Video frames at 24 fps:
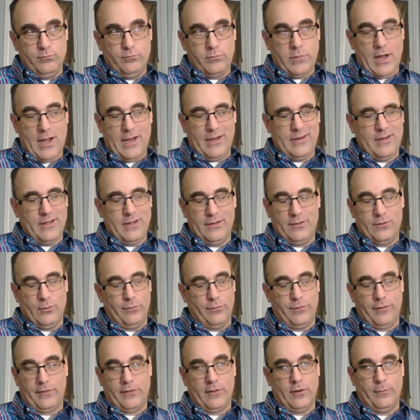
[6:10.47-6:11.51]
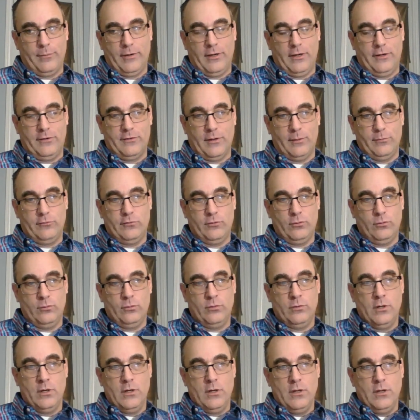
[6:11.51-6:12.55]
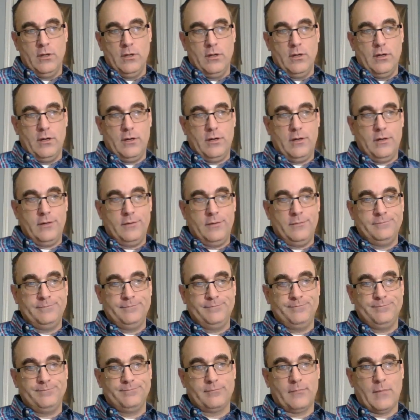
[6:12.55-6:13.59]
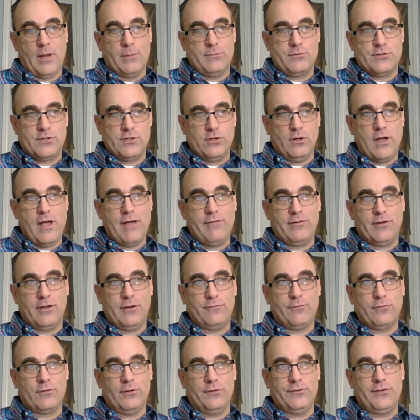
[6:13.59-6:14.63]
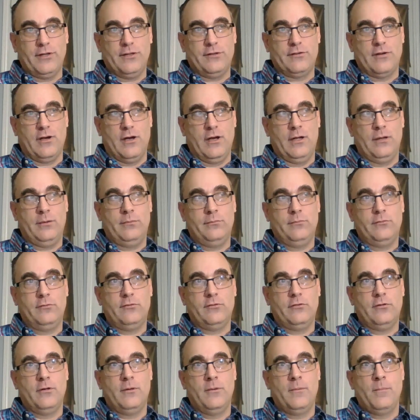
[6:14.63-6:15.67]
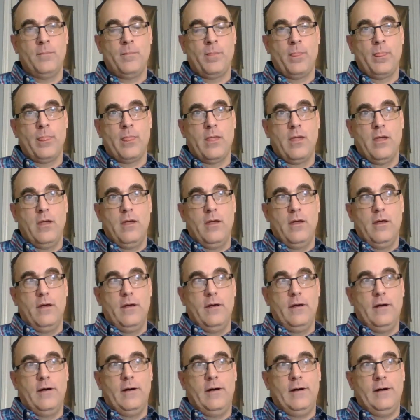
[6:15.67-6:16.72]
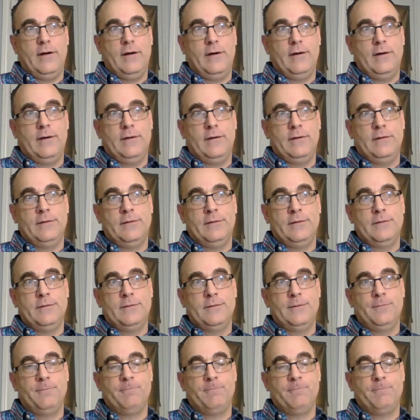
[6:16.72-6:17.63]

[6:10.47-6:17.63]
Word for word: I, I don't think that'll be anytime soon. Um, I'm still having difficulty at times, uh,